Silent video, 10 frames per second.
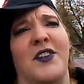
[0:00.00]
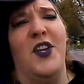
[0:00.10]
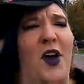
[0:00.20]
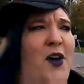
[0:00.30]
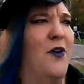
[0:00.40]

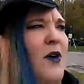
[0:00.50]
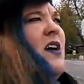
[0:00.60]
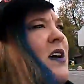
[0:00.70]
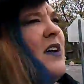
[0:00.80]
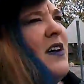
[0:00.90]
So
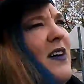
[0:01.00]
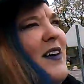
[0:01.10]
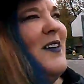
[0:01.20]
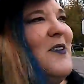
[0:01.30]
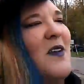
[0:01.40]

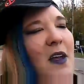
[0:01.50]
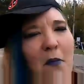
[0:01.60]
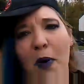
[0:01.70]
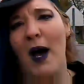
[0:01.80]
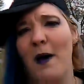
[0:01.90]

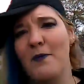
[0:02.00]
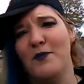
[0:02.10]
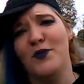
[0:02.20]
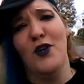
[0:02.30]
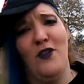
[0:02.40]

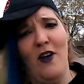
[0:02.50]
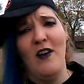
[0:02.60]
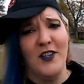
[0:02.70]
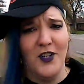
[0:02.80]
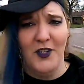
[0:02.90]
Bob turned
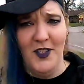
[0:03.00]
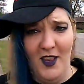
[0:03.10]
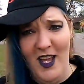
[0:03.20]
around and turned the